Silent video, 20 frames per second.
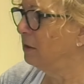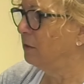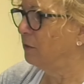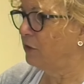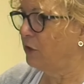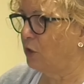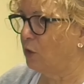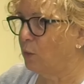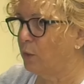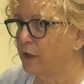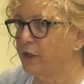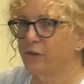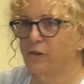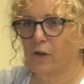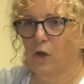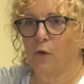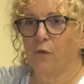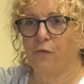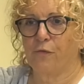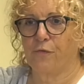You don't want it to
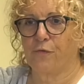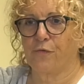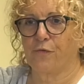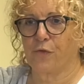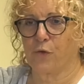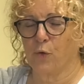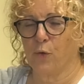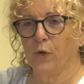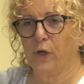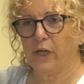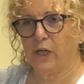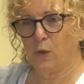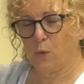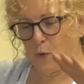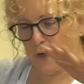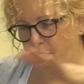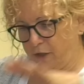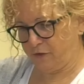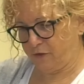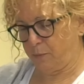go through it. You
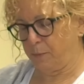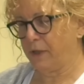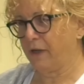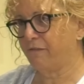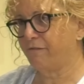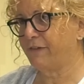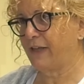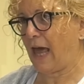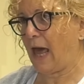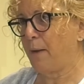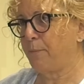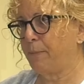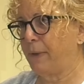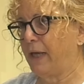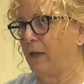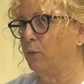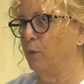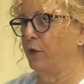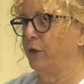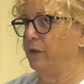want it to be a flat
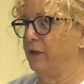bed where you